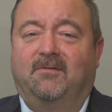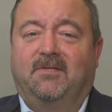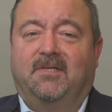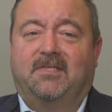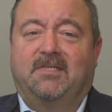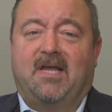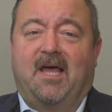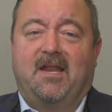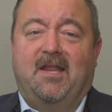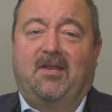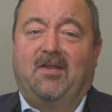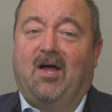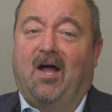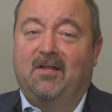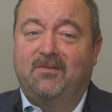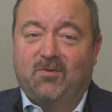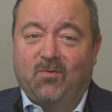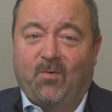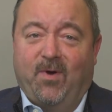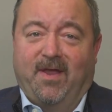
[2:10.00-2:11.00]
decided
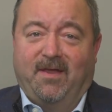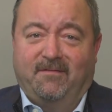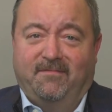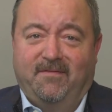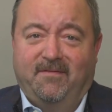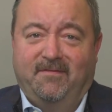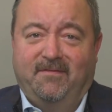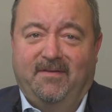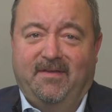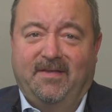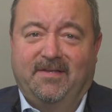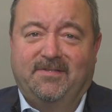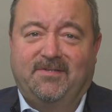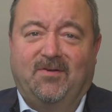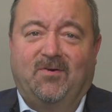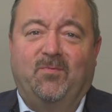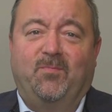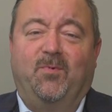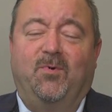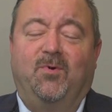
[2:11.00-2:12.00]
not to waive his
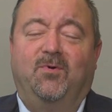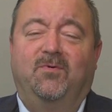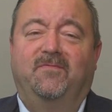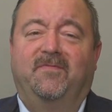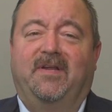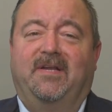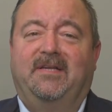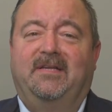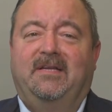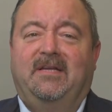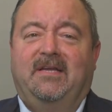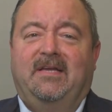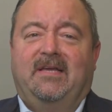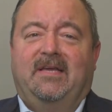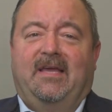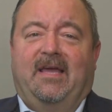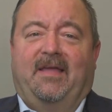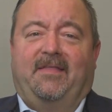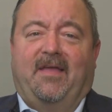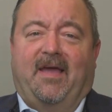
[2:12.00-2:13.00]
no move, and
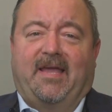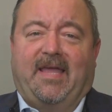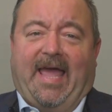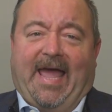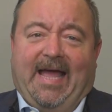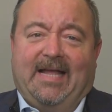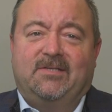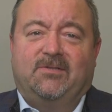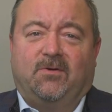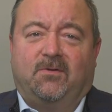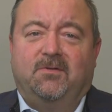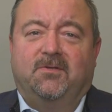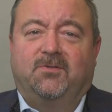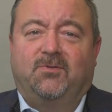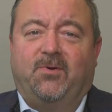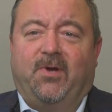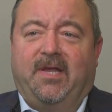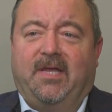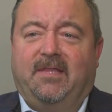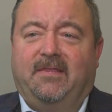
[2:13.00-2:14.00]
that canceled the
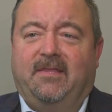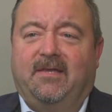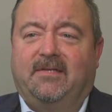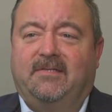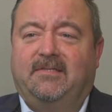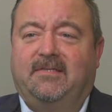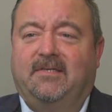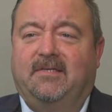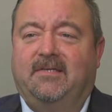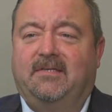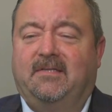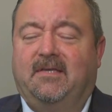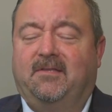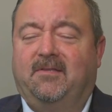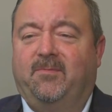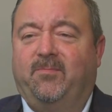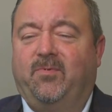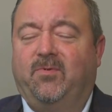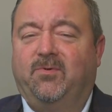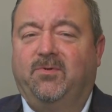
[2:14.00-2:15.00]
trade that the
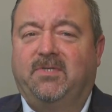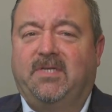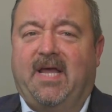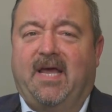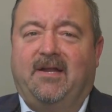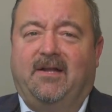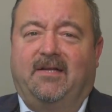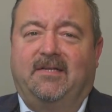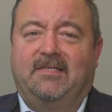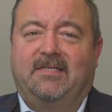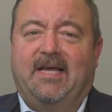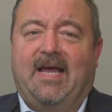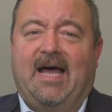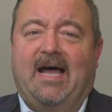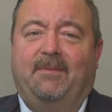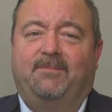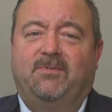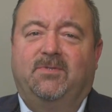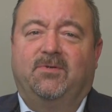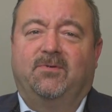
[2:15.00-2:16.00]
Blues had on
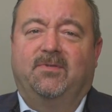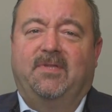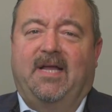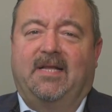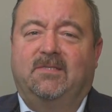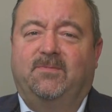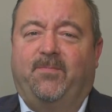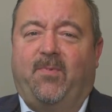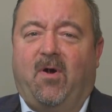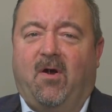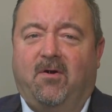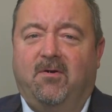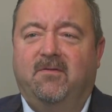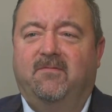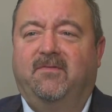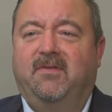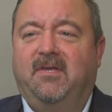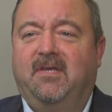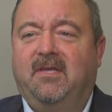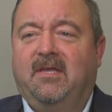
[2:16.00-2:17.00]
tap. So that's part
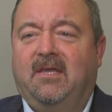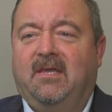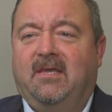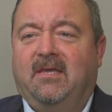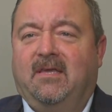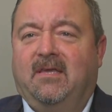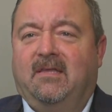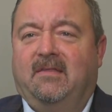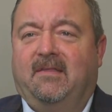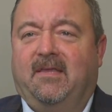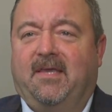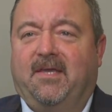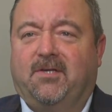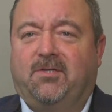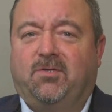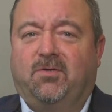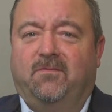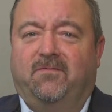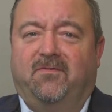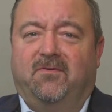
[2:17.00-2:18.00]
of the
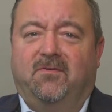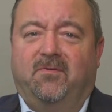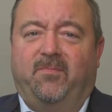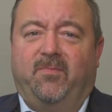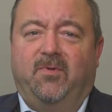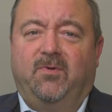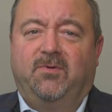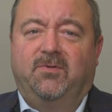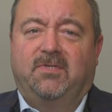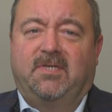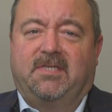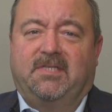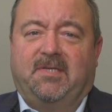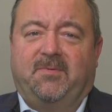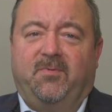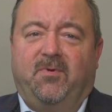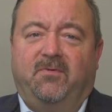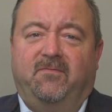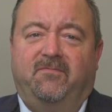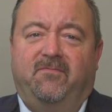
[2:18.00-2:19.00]
issue for the Blues as
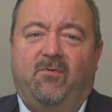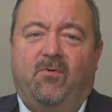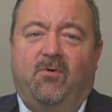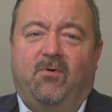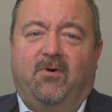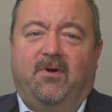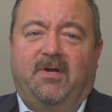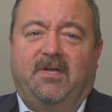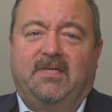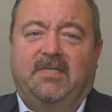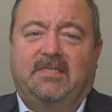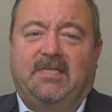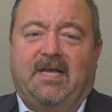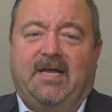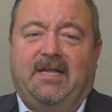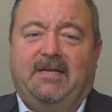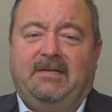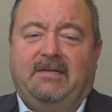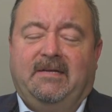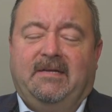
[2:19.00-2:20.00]
they move forward, is
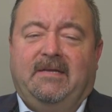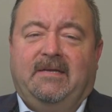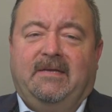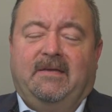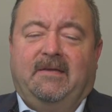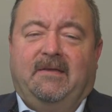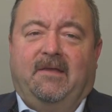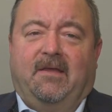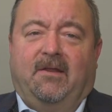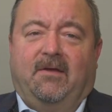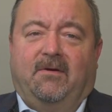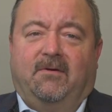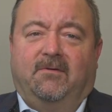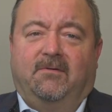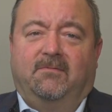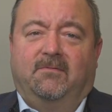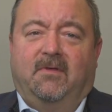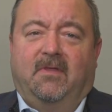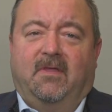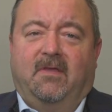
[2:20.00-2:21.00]
that
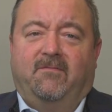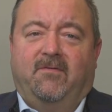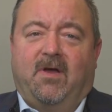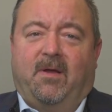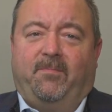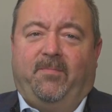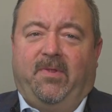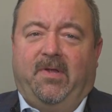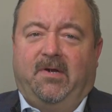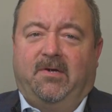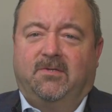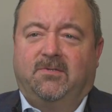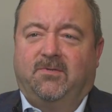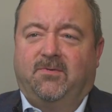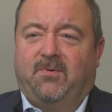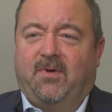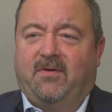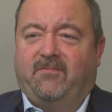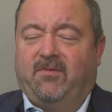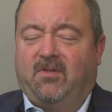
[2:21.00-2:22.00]
they've got players
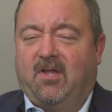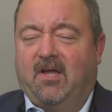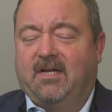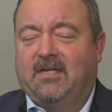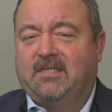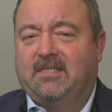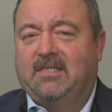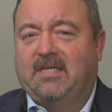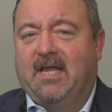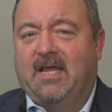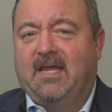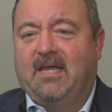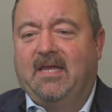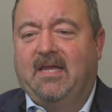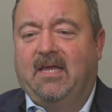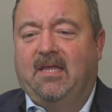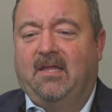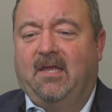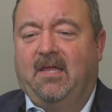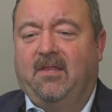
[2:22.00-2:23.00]
who have a lot of
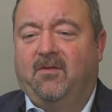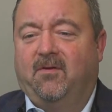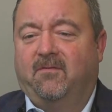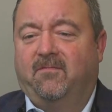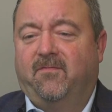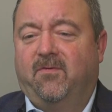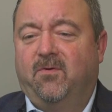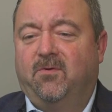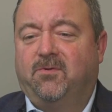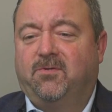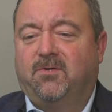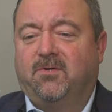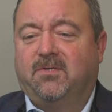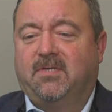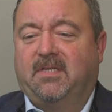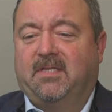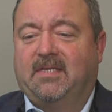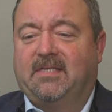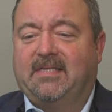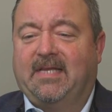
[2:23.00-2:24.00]
say in their
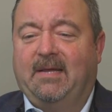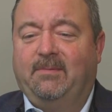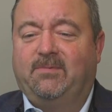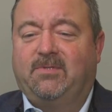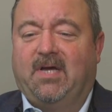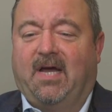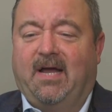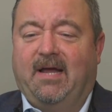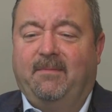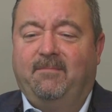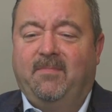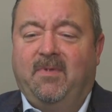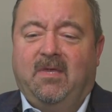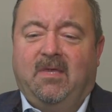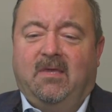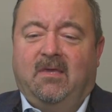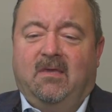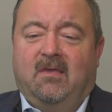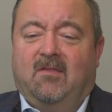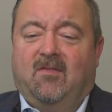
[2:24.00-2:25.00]
futures. At the same time,
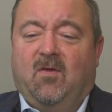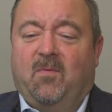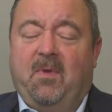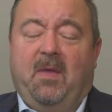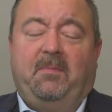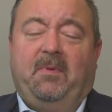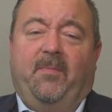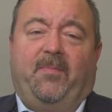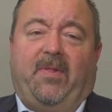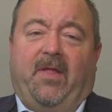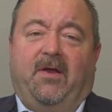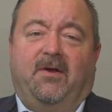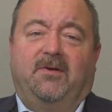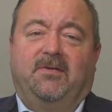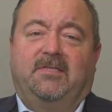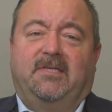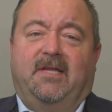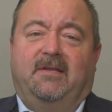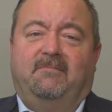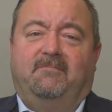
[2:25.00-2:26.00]
there may be
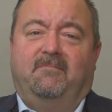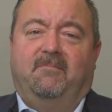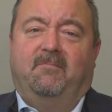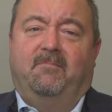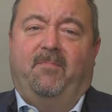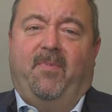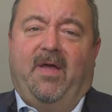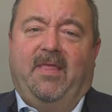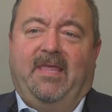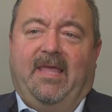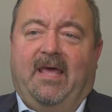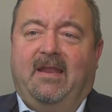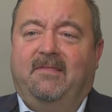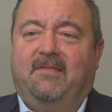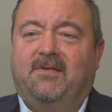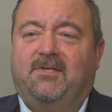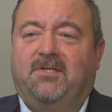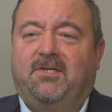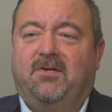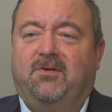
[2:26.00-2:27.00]
players that by the end
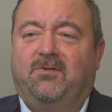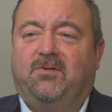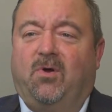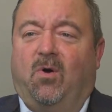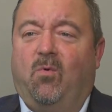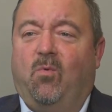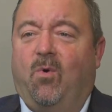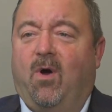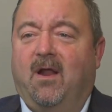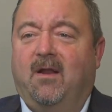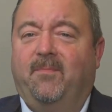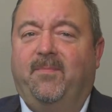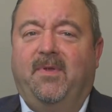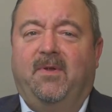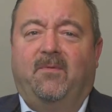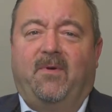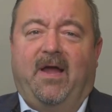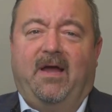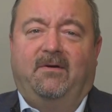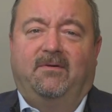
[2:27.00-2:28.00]
of this year don't want to
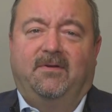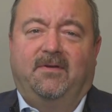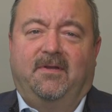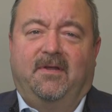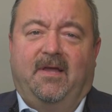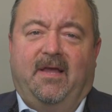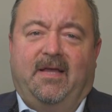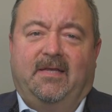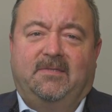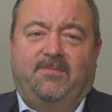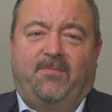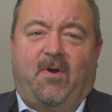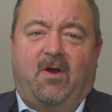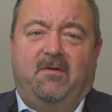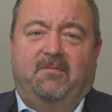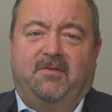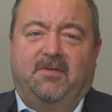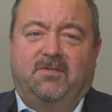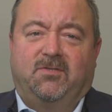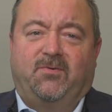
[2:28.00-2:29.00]
be around as
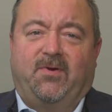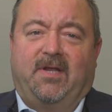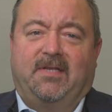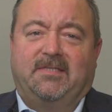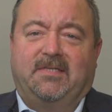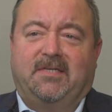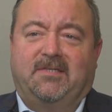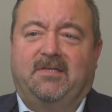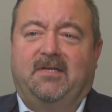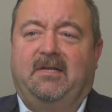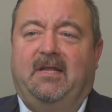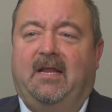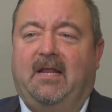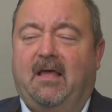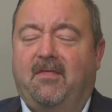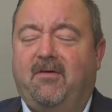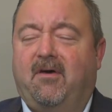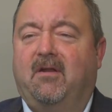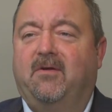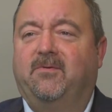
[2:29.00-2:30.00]
part of this transition. And
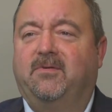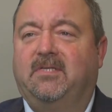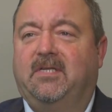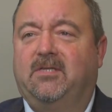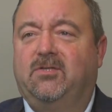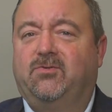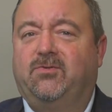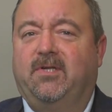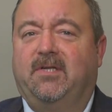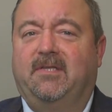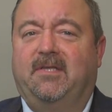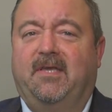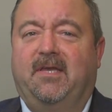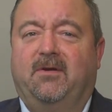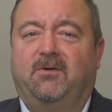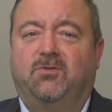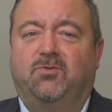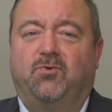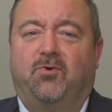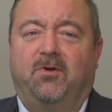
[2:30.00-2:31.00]
I thought it was interesting to
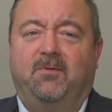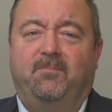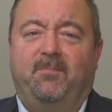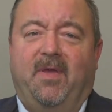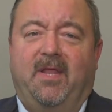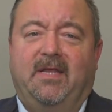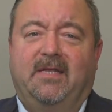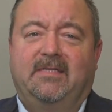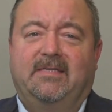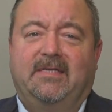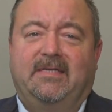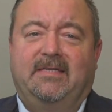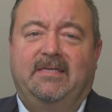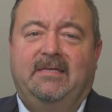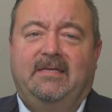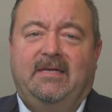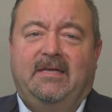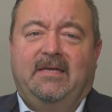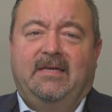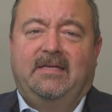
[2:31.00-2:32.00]
hear Jordan Binnington
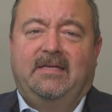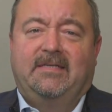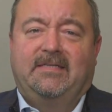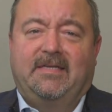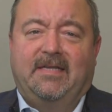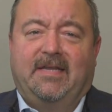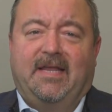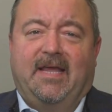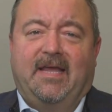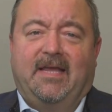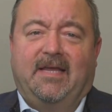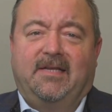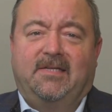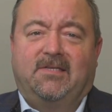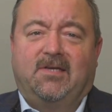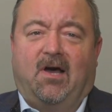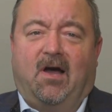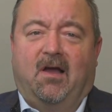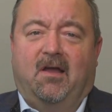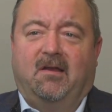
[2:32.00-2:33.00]
today
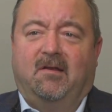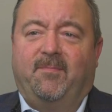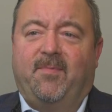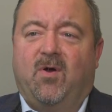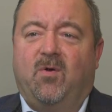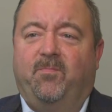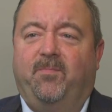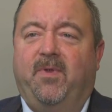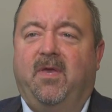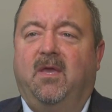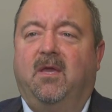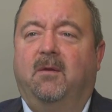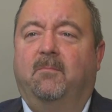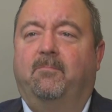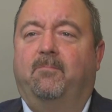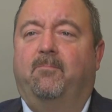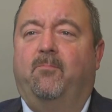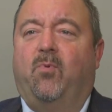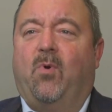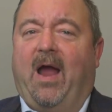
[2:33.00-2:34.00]
talking about being
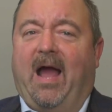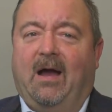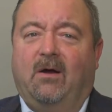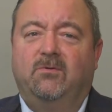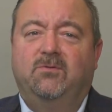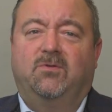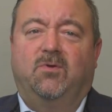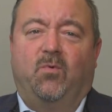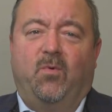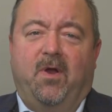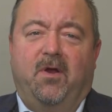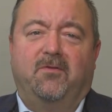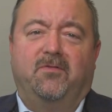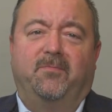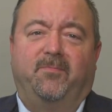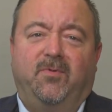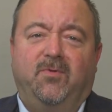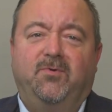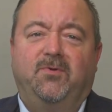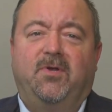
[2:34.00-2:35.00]
proud to wear
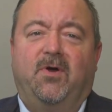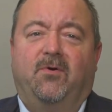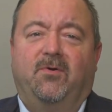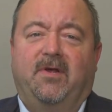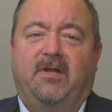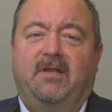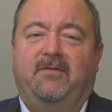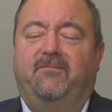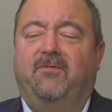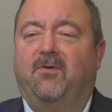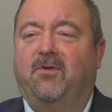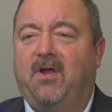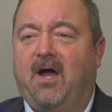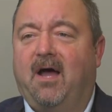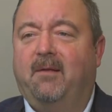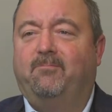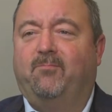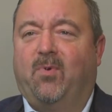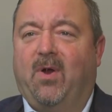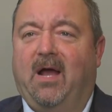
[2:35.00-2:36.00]
the blue note, and if you're
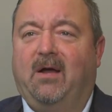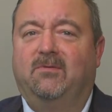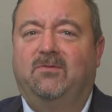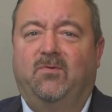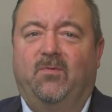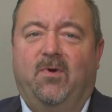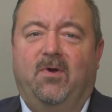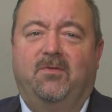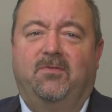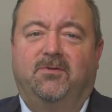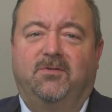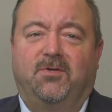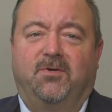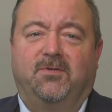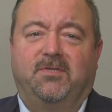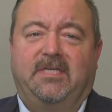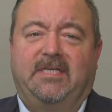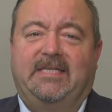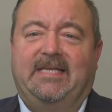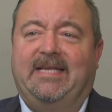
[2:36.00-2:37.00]
not proud to wear the
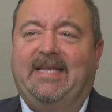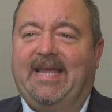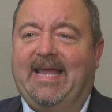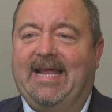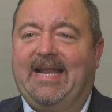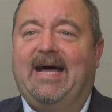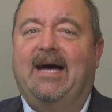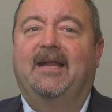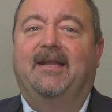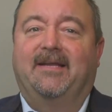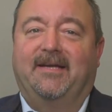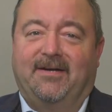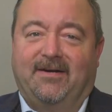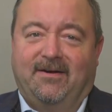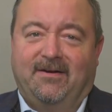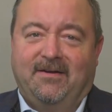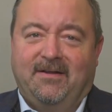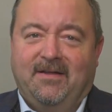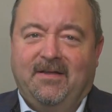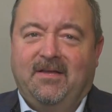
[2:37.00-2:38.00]
jersey, then get out of
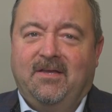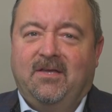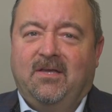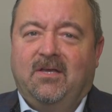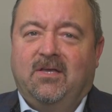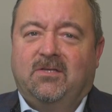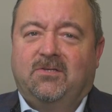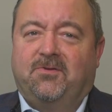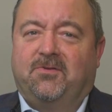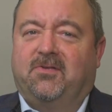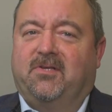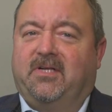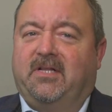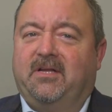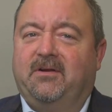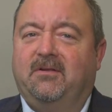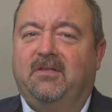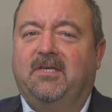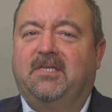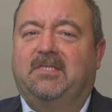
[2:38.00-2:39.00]
here. So there's
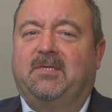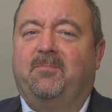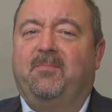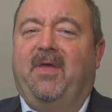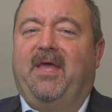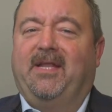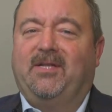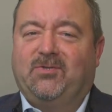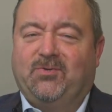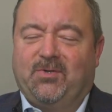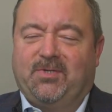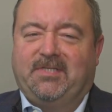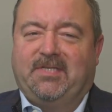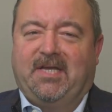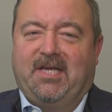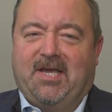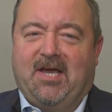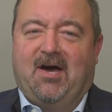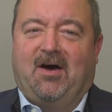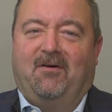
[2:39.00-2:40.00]
clearly some
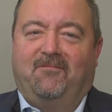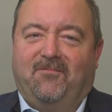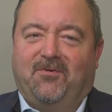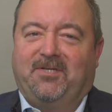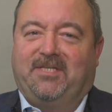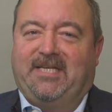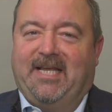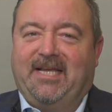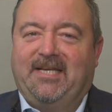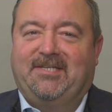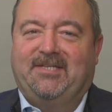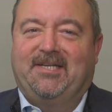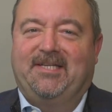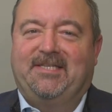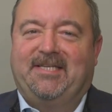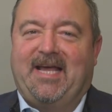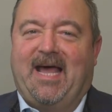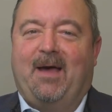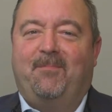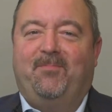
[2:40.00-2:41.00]
interesting
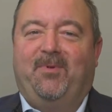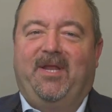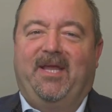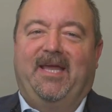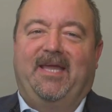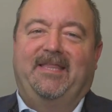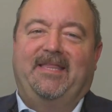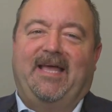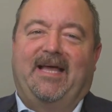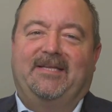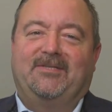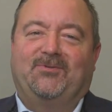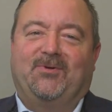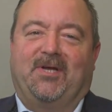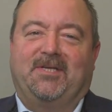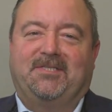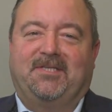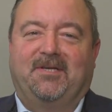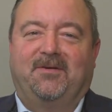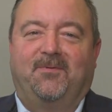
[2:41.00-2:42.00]
conversations happening in that
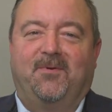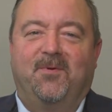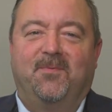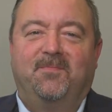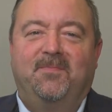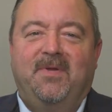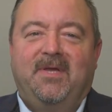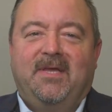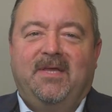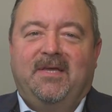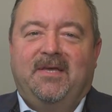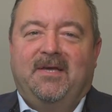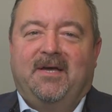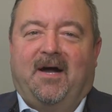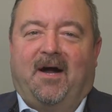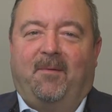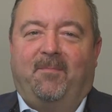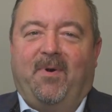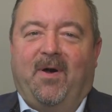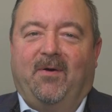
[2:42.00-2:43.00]
dressing room
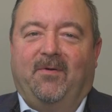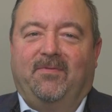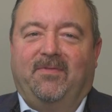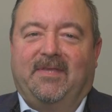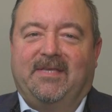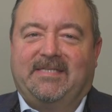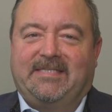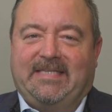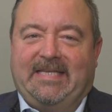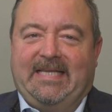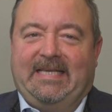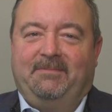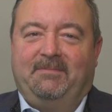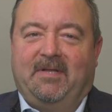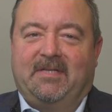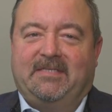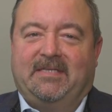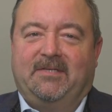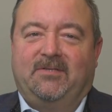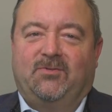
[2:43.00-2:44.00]
about this team
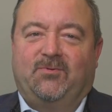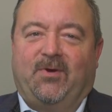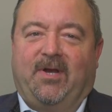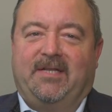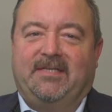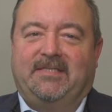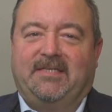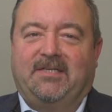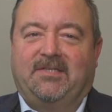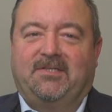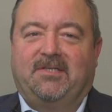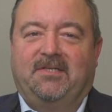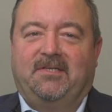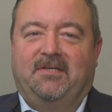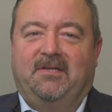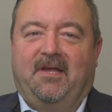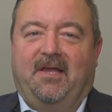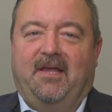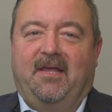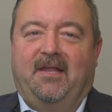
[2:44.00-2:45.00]
that's in
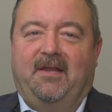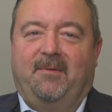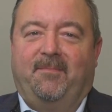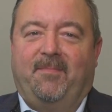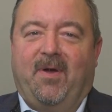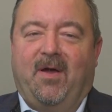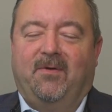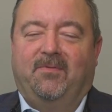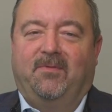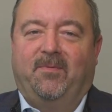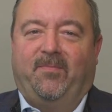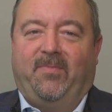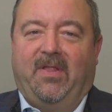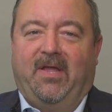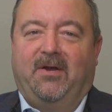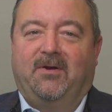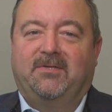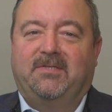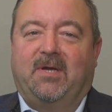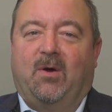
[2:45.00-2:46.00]
transition and about the
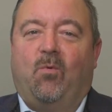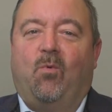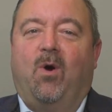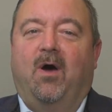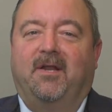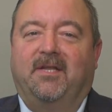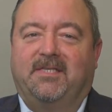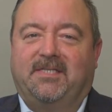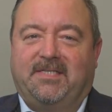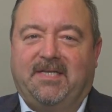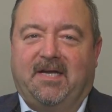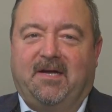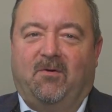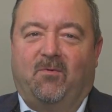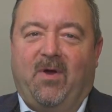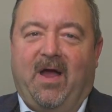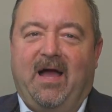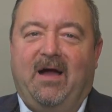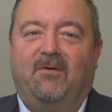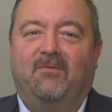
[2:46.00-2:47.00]
players that want to stick
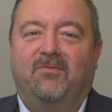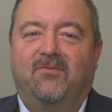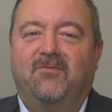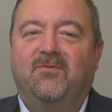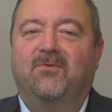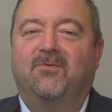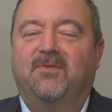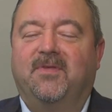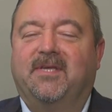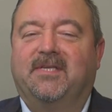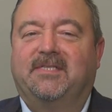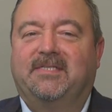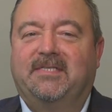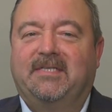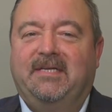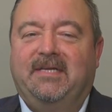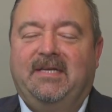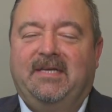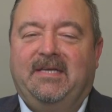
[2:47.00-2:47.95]
around through this